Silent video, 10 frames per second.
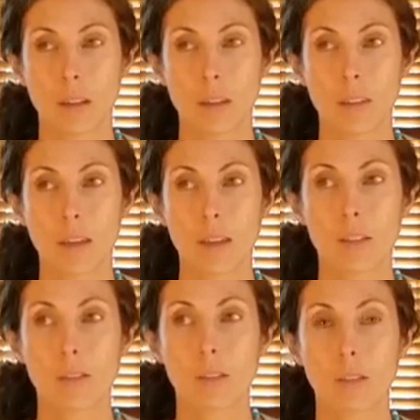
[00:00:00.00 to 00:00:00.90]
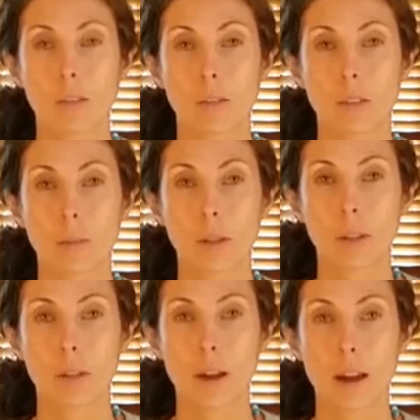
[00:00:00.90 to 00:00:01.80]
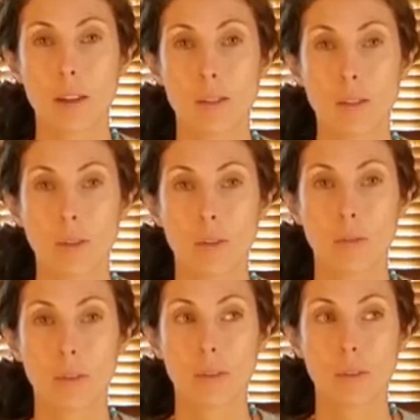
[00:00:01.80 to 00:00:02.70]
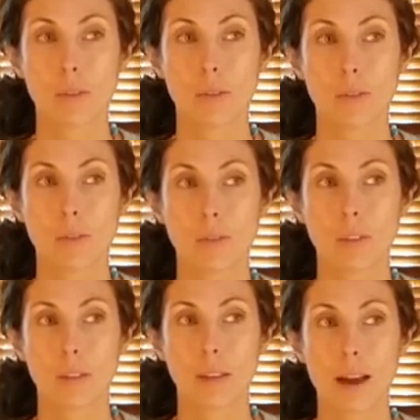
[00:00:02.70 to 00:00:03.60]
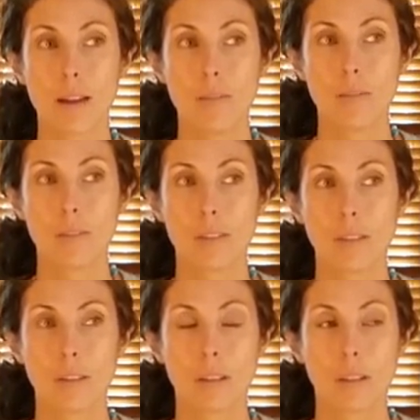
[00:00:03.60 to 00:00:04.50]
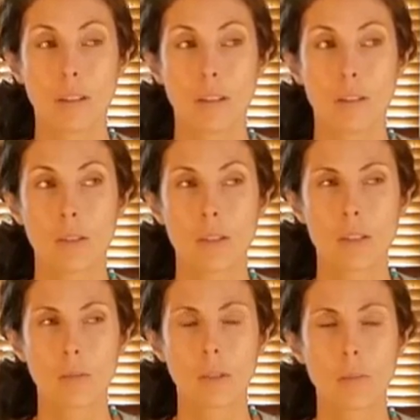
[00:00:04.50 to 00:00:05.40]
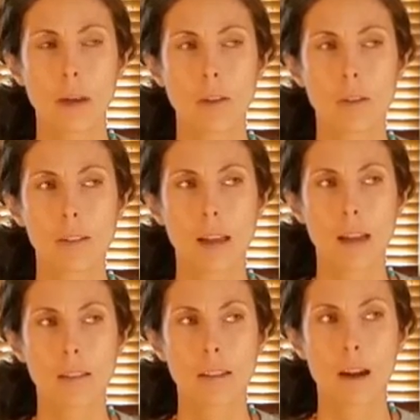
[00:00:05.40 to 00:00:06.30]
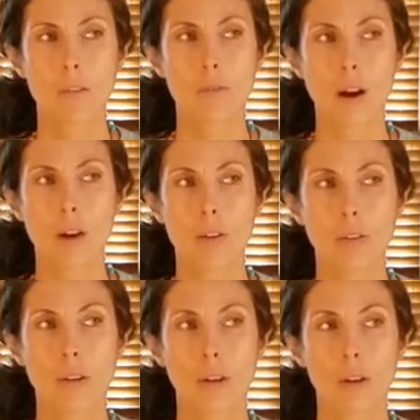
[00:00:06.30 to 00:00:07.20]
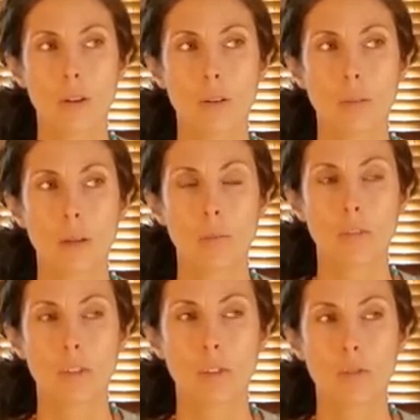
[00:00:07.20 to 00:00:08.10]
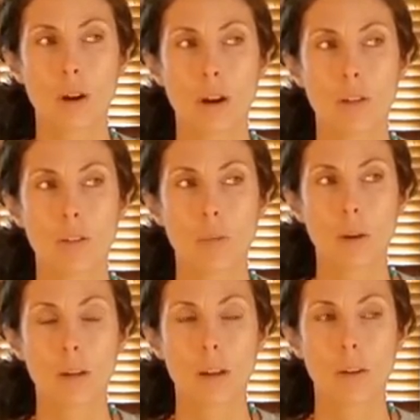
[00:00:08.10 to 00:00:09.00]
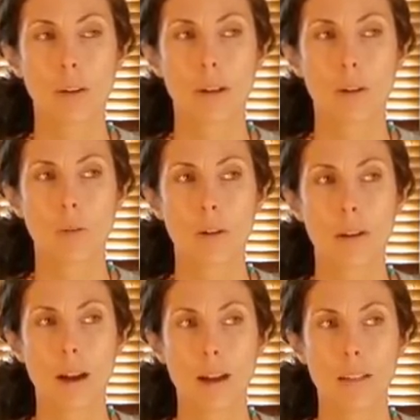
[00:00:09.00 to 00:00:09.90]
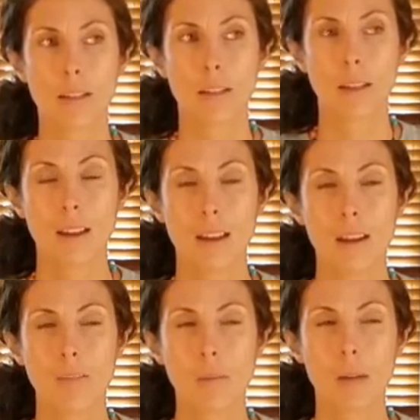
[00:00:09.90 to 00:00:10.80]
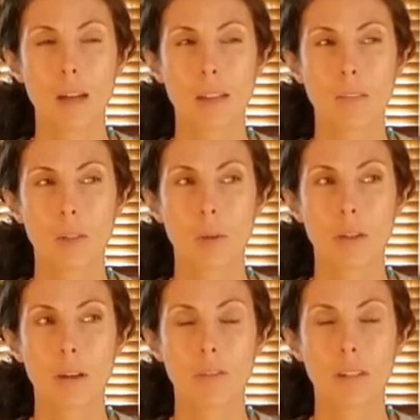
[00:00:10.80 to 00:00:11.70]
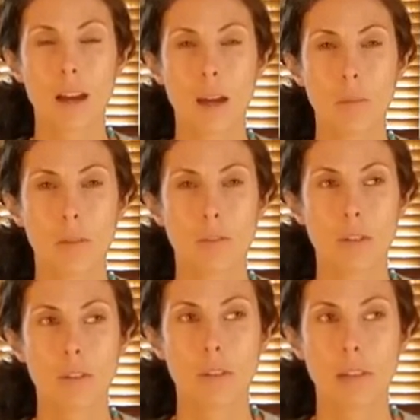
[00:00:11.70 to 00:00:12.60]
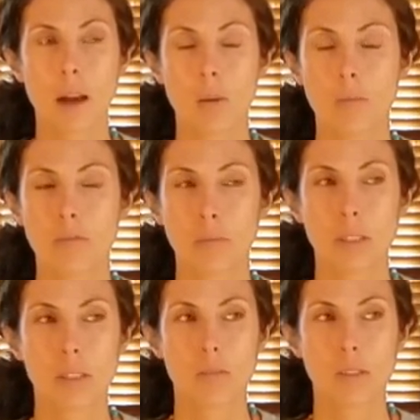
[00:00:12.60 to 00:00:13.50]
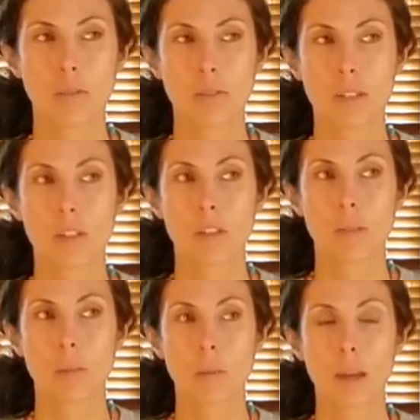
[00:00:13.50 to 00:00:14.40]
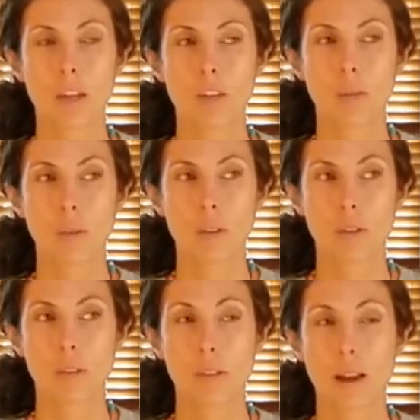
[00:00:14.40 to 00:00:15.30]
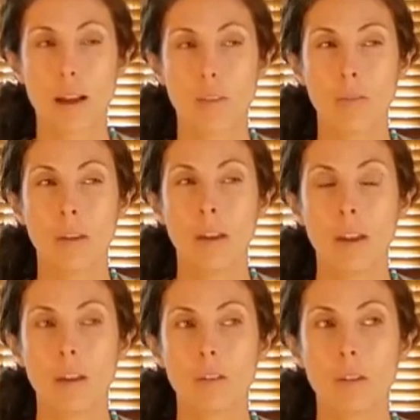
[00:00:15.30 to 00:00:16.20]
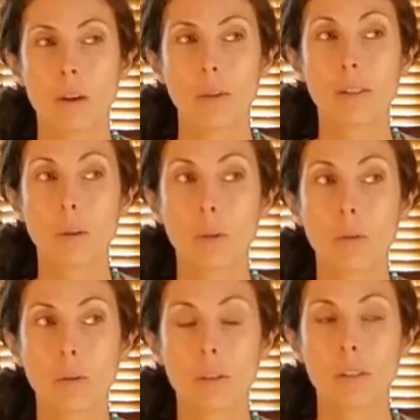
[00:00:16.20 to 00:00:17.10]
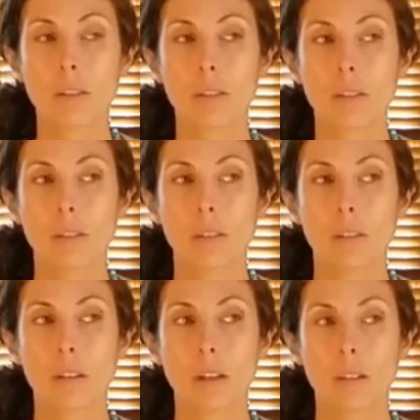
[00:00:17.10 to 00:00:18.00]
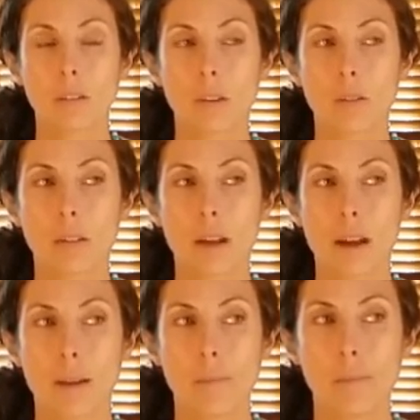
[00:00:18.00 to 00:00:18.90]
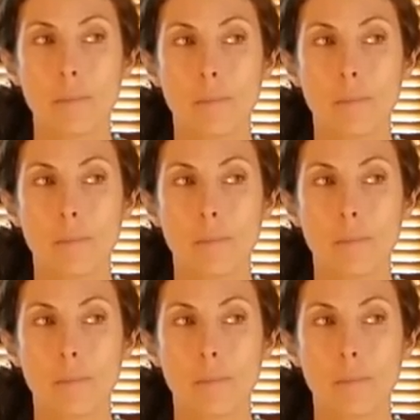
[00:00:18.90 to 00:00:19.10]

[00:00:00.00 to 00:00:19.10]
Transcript: And then slowly bring your eyes over to the left. So it doesn't really matter exactly how far you go. You might feel drawn to one area or not. And if I'm not giving you enough time to figure this out, please feel free to just be patient with yourself And you can always go through this at your own time